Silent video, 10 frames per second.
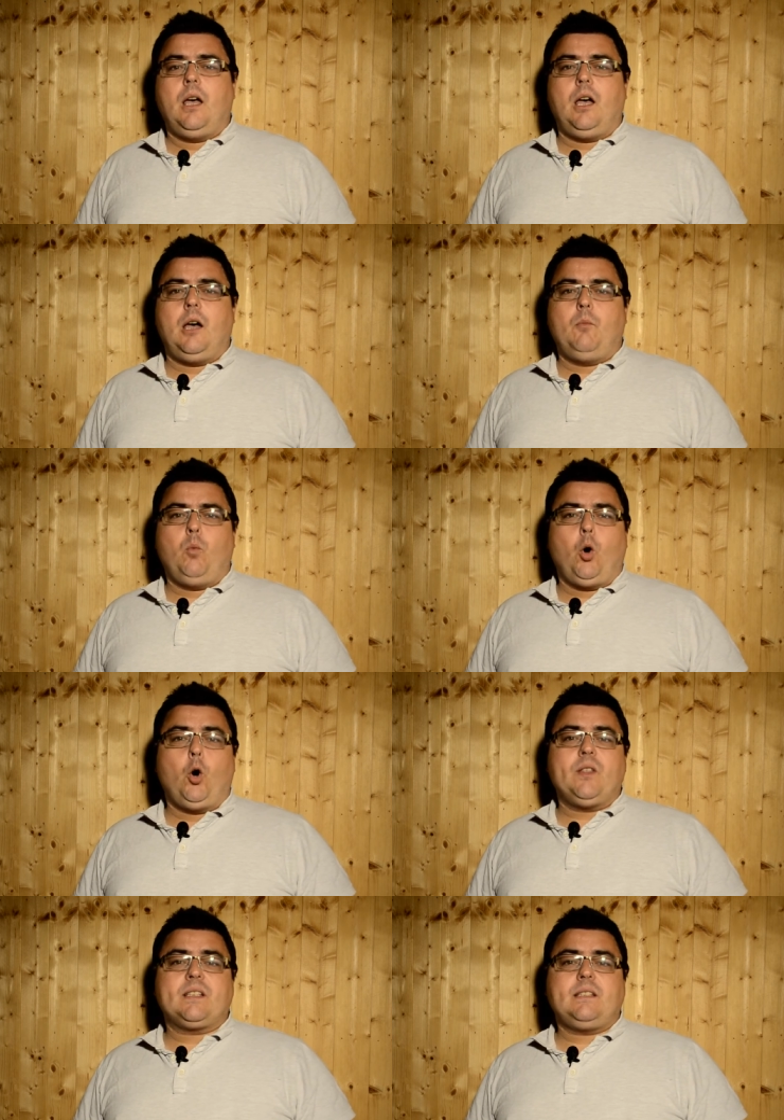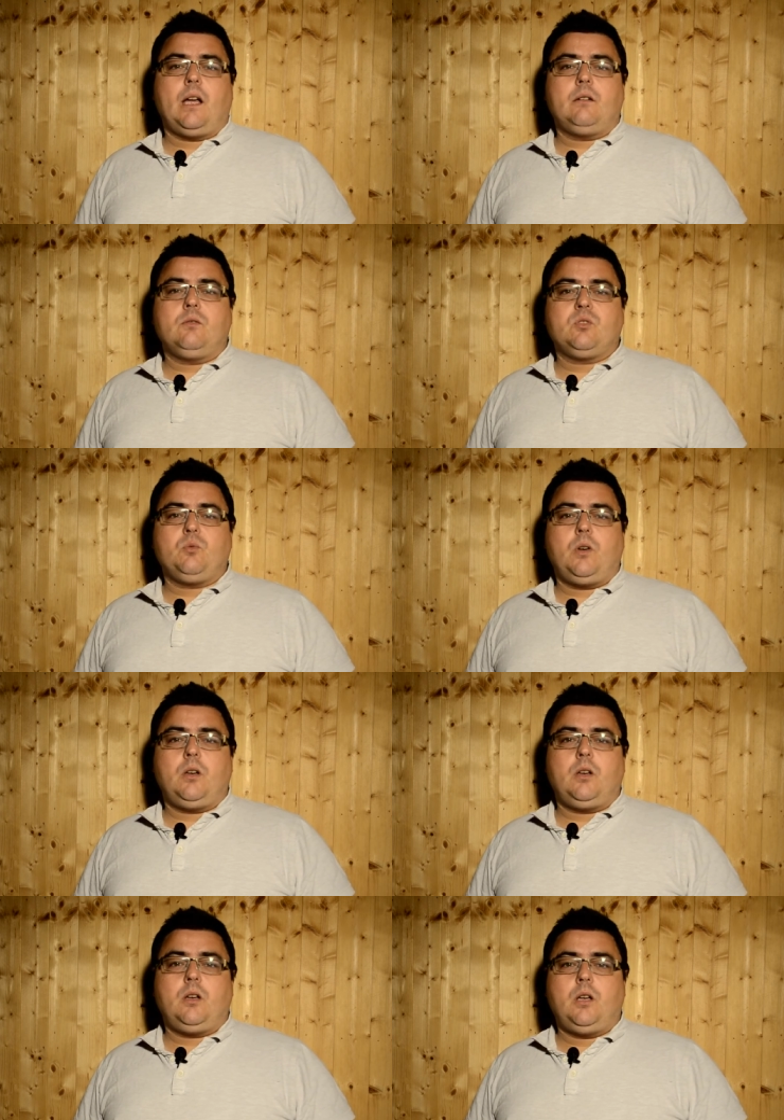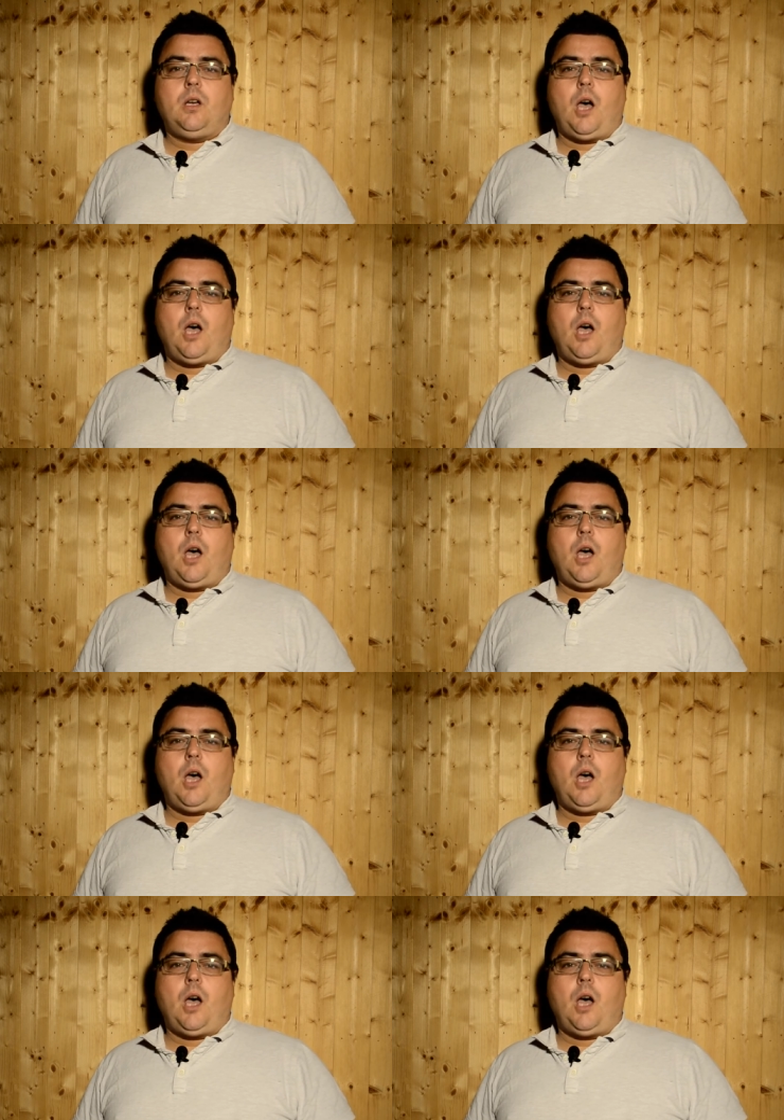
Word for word: Um, what other styles were